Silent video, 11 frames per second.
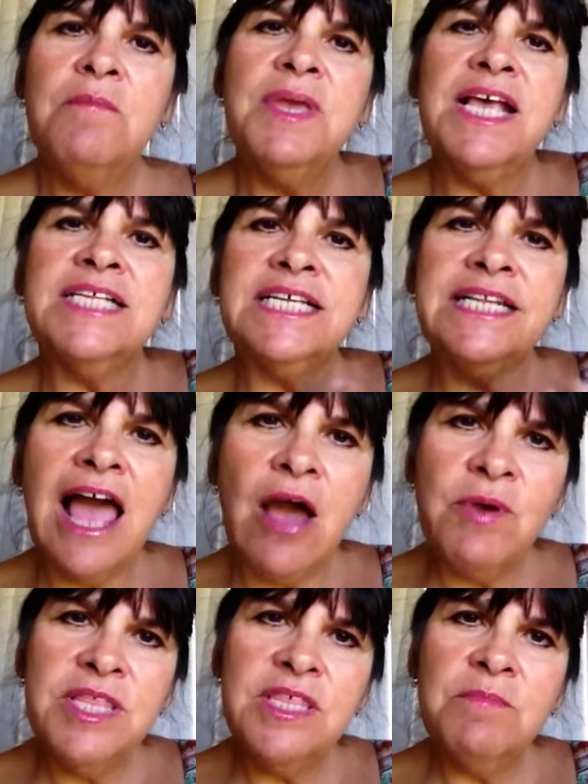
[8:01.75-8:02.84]
Because
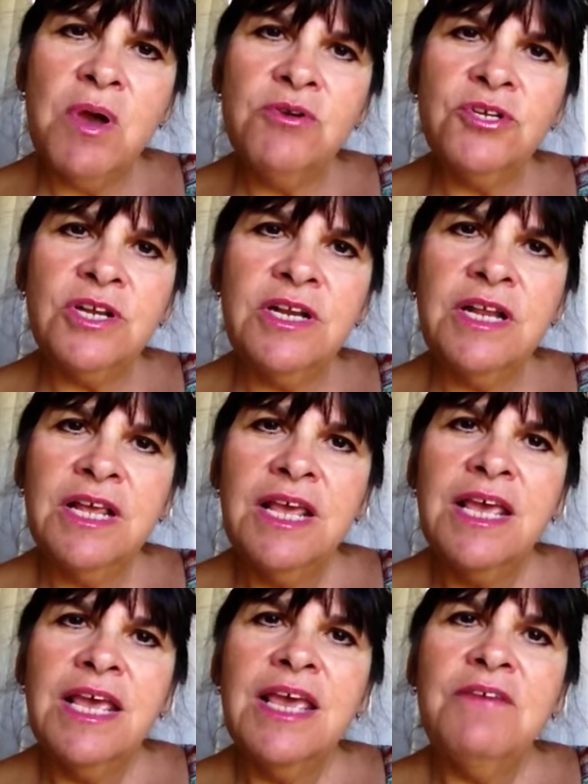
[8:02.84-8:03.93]
allowing the emotion
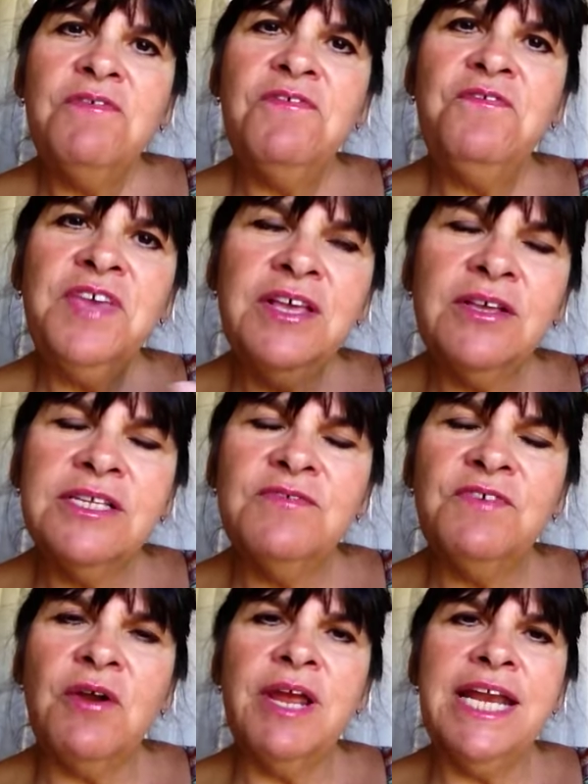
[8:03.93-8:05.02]
feels
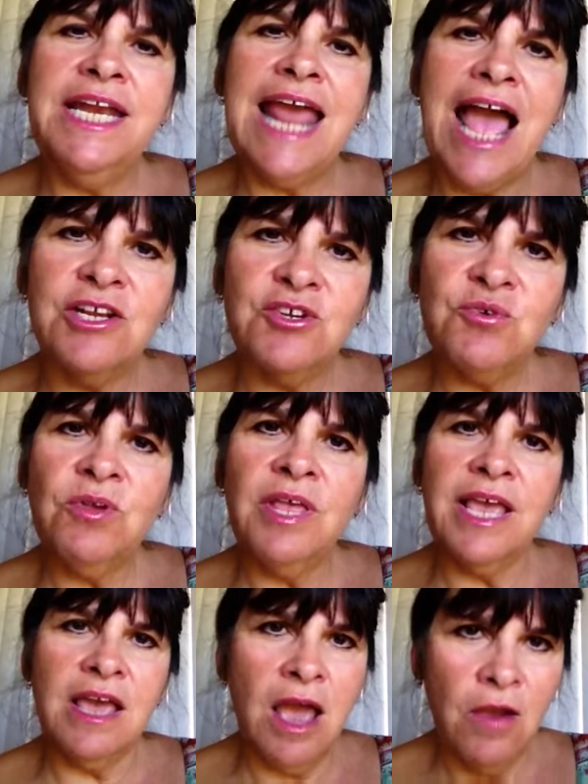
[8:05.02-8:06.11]
very natural
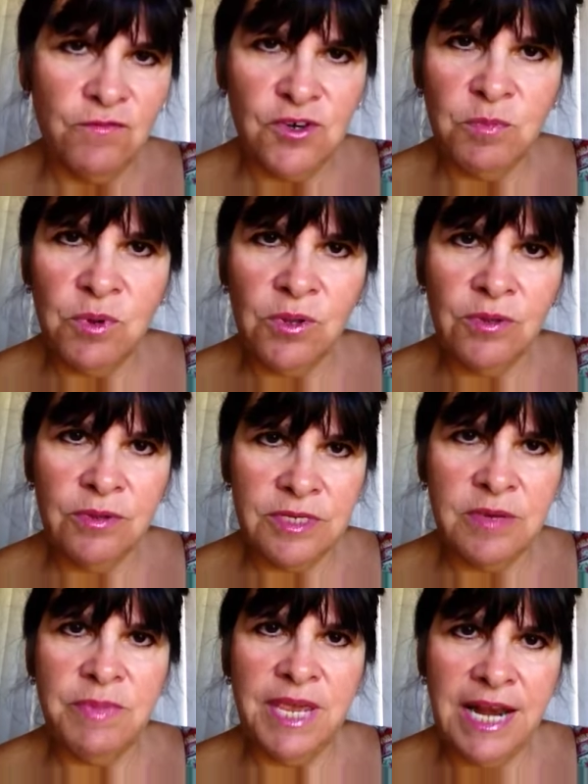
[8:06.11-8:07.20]
and comfortable
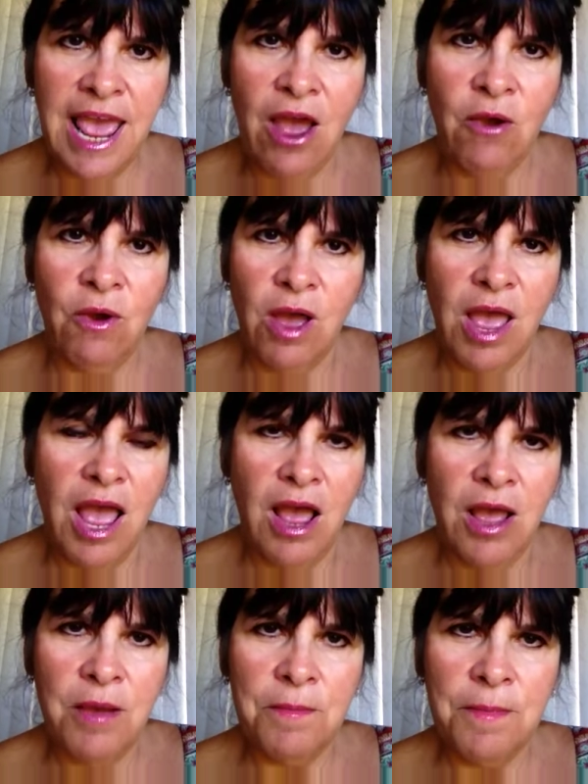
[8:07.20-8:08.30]
to me now,
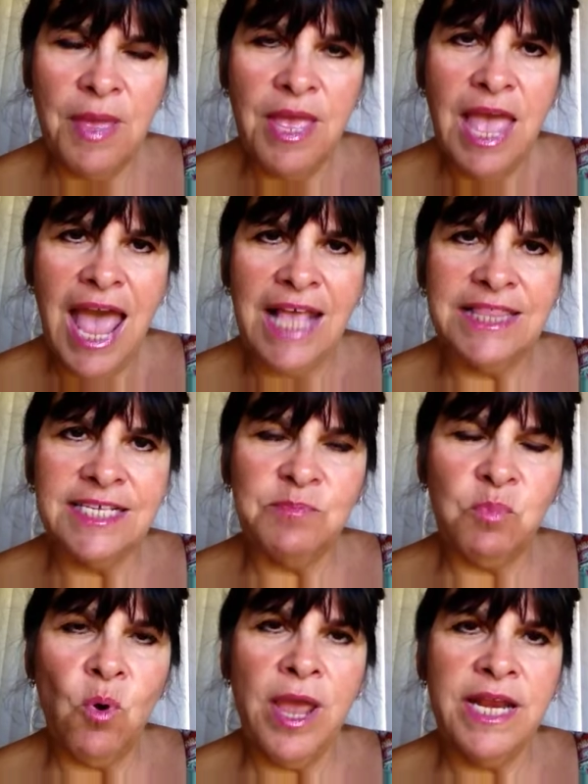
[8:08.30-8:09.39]
at this
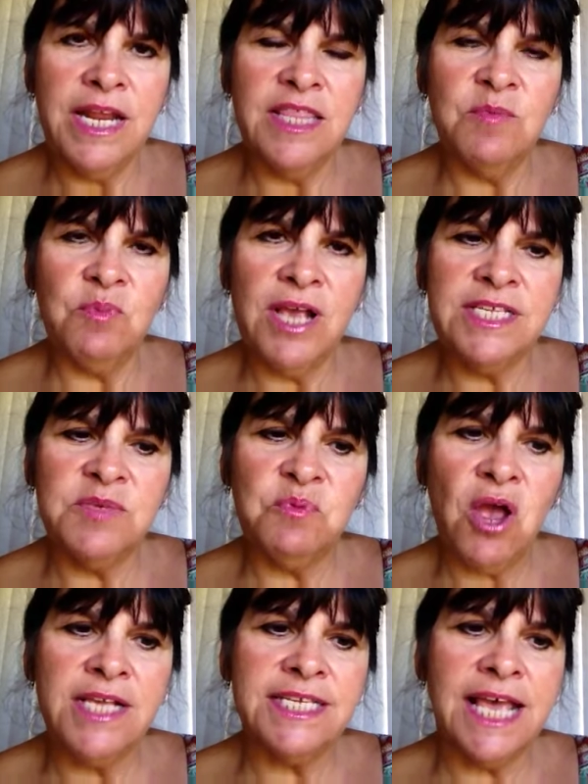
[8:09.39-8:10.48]
point in the presence
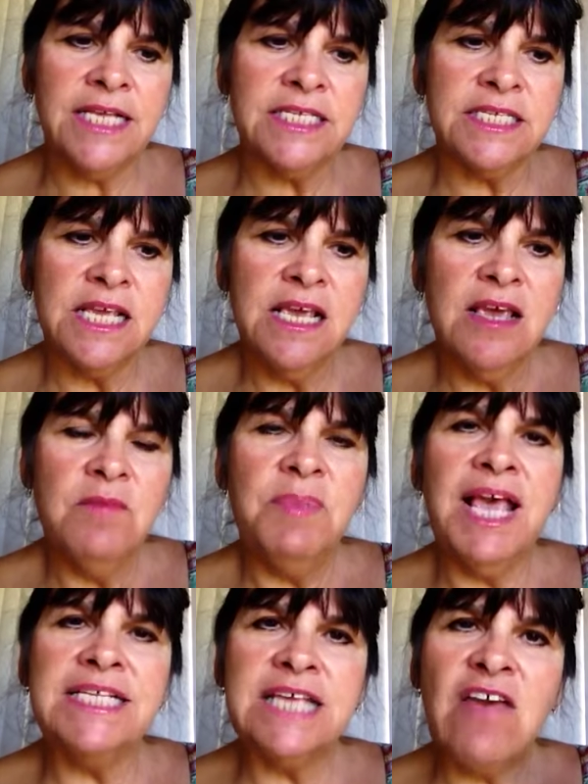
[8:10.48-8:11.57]
process,
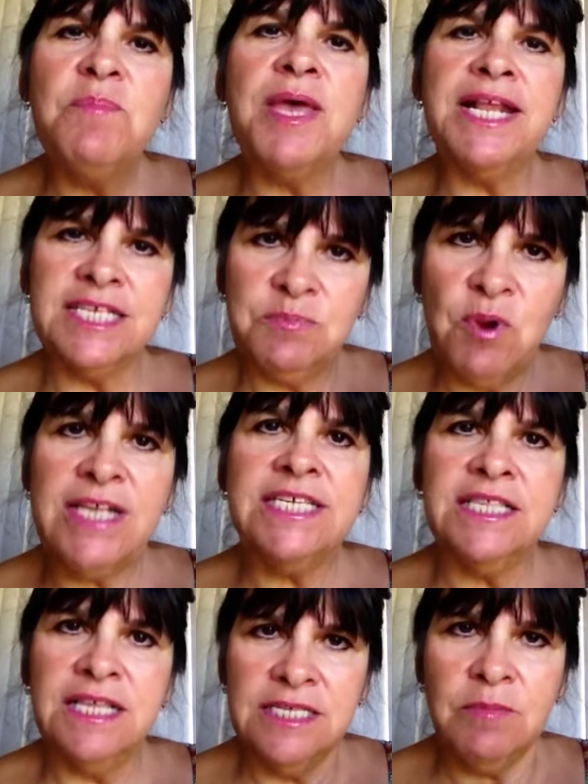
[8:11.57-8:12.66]
because I've been
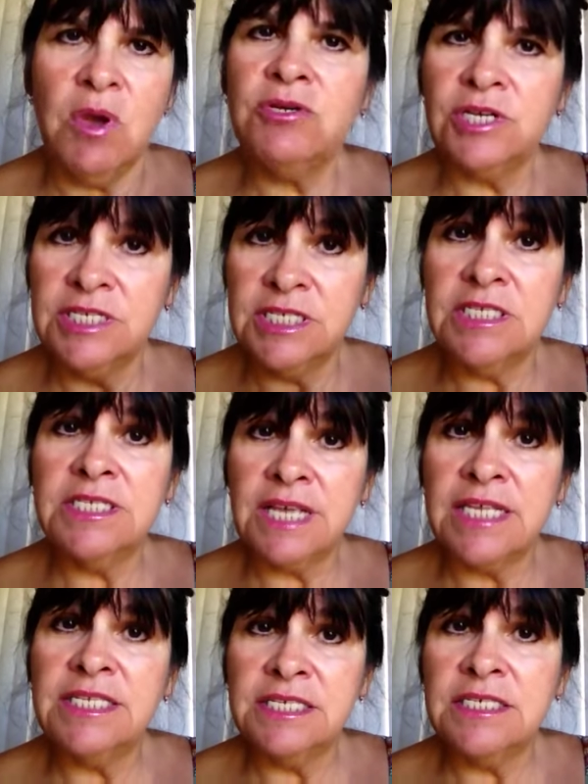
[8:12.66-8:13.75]
expressing these emotions
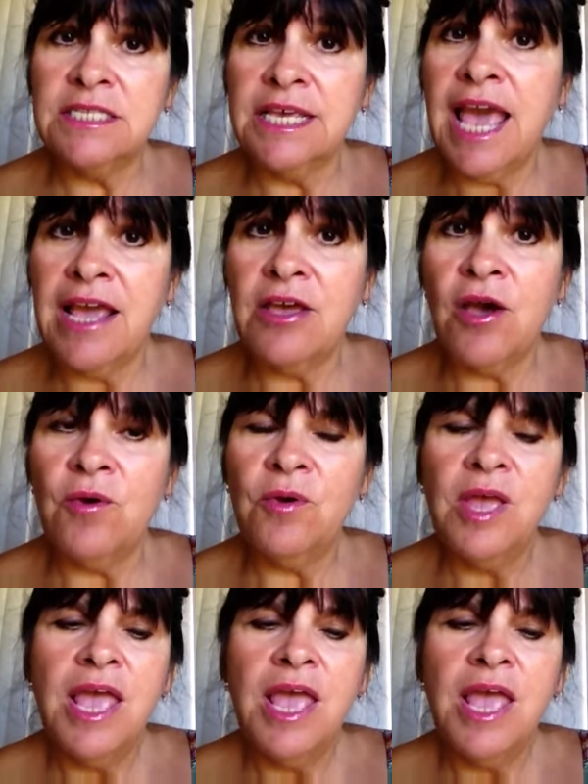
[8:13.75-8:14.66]
since the get-go.